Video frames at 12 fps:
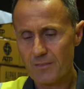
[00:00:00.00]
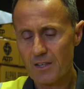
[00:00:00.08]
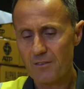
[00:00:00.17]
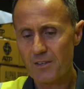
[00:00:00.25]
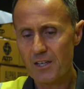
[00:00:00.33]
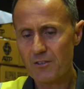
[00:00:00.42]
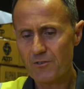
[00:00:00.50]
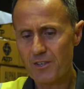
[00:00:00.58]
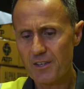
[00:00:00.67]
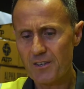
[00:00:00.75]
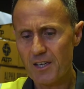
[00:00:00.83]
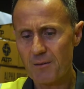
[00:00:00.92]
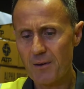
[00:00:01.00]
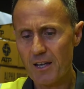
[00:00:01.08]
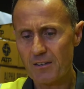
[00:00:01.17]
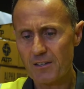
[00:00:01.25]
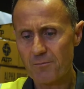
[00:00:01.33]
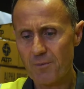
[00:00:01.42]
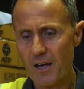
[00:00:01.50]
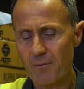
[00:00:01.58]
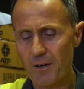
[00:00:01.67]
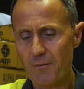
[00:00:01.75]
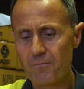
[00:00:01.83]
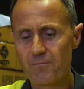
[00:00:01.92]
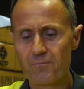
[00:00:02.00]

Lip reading: the interesting thing about this paper